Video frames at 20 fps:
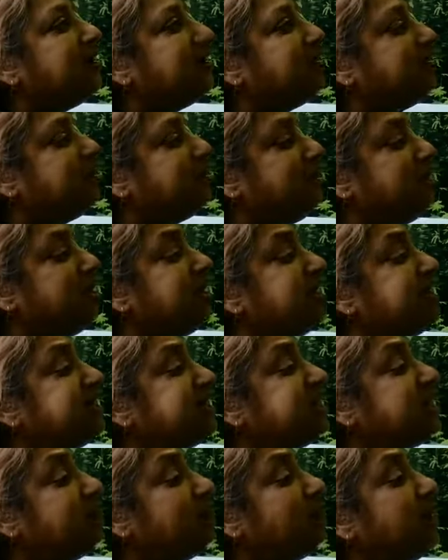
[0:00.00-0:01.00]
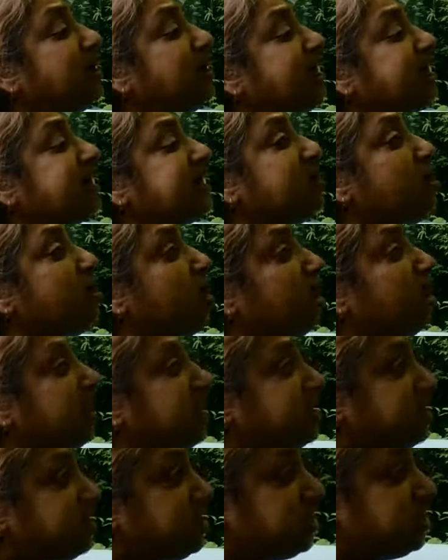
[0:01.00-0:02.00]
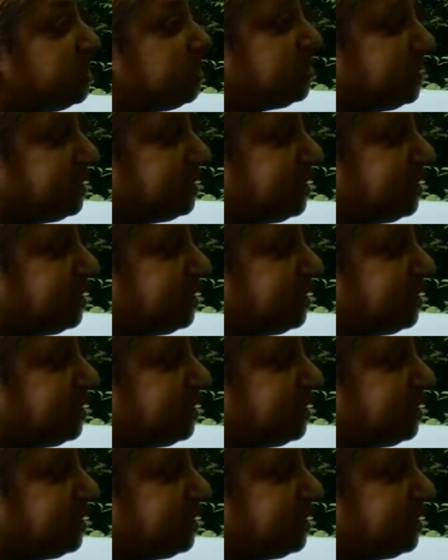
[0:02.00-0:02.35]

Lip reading: So he doesn't want to acknowledge